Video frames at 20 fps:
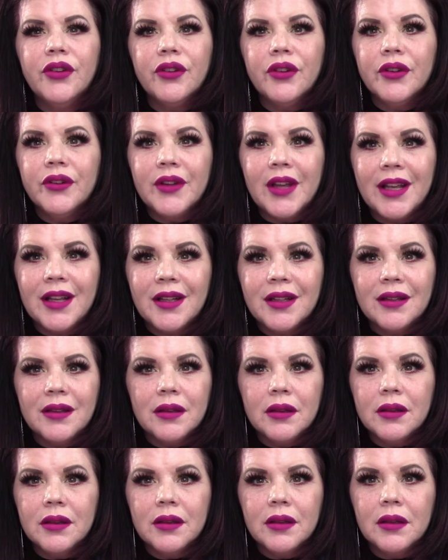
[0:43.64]
is like,
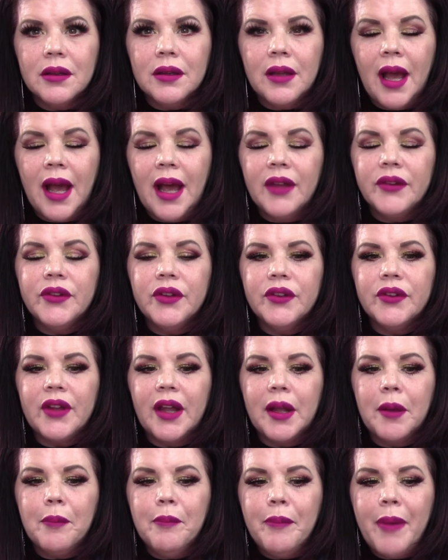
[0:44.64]
has this
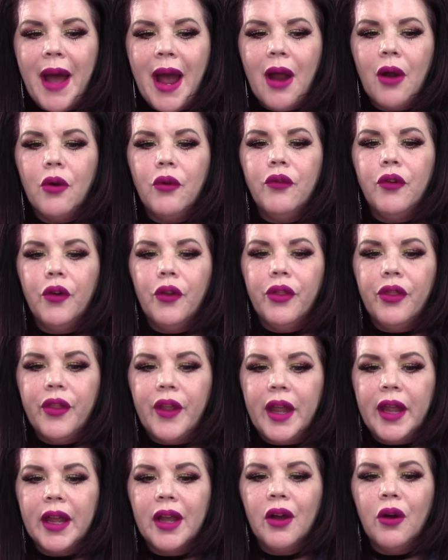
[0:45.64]
like powerful
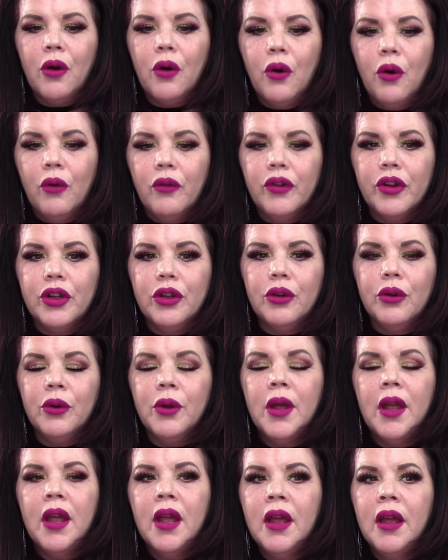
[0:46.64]
thing over
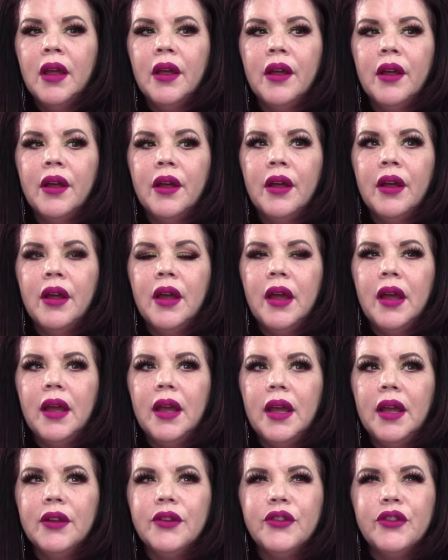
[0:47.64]
you.
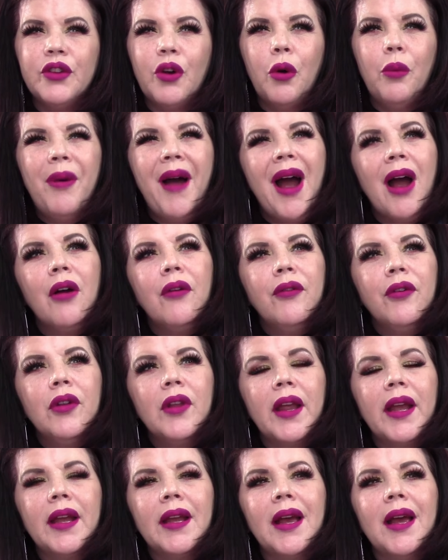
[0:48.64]
It's so powerful,
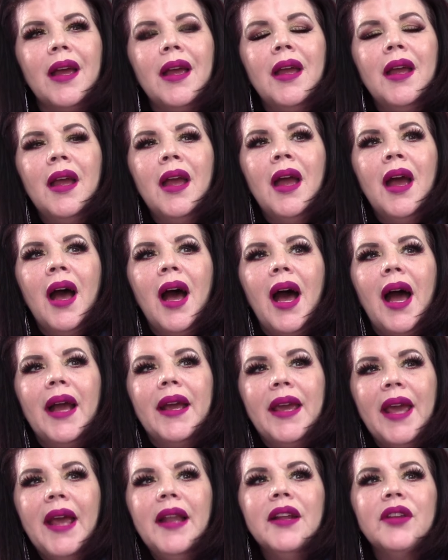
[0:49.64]
like, I
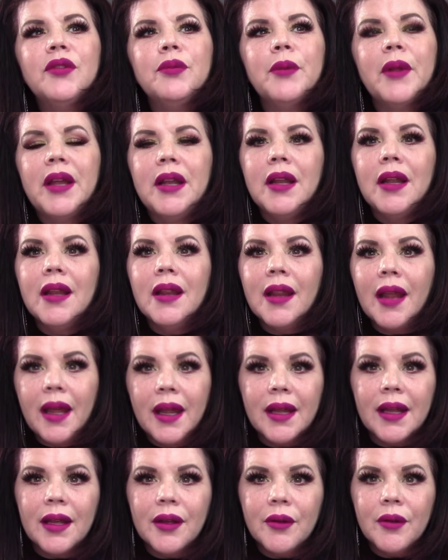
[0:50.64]
can't explain it.
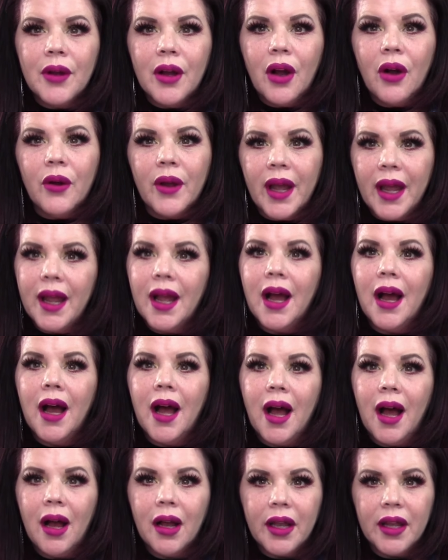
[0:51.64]
Like, okay,
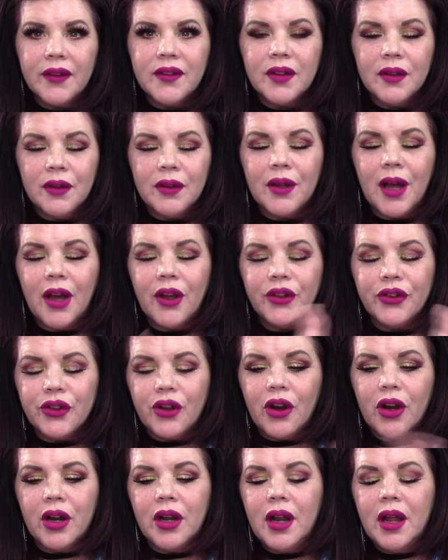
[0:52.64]
I'll
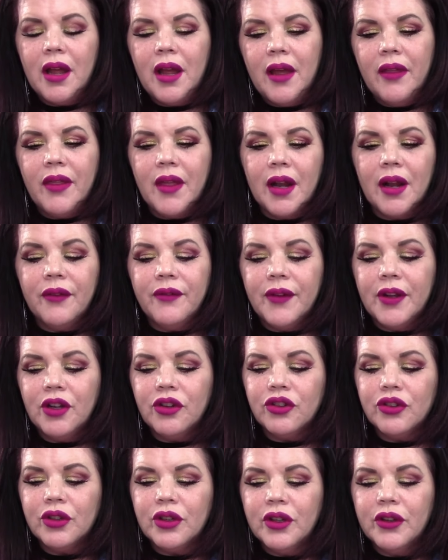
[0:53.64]
start and then I'll
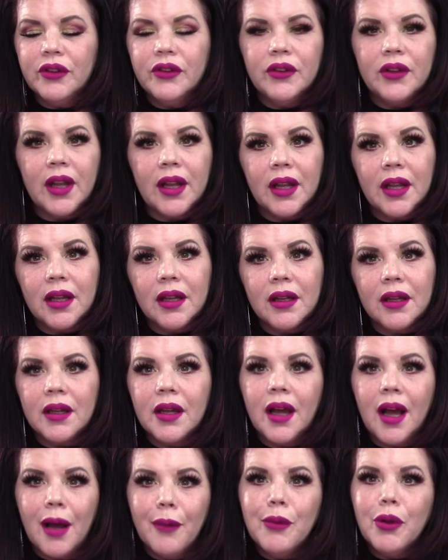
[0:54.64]
finish because, like,
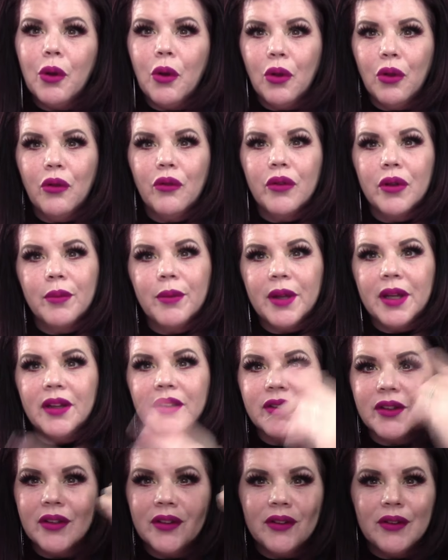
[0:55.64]
I'll be all over the
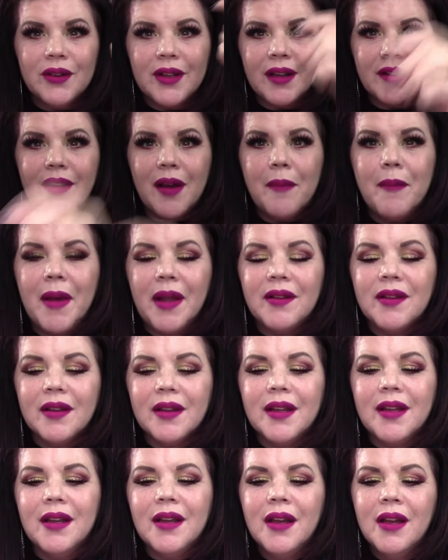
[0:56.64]
place because that's how
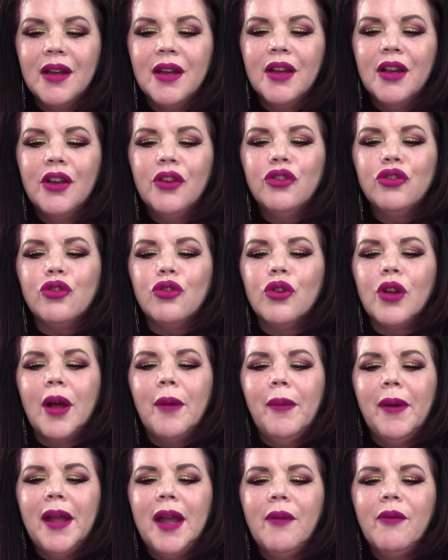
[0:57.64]
mentally screwed
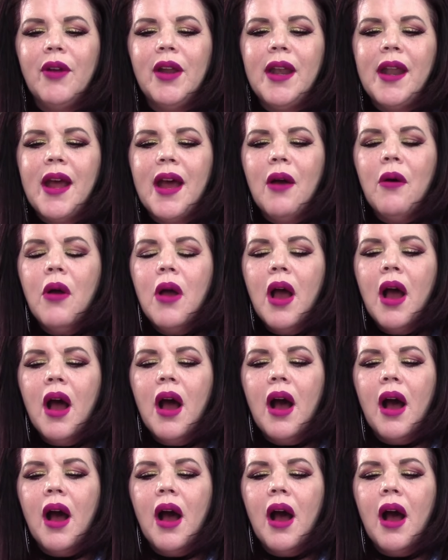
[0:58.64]
up I am right now.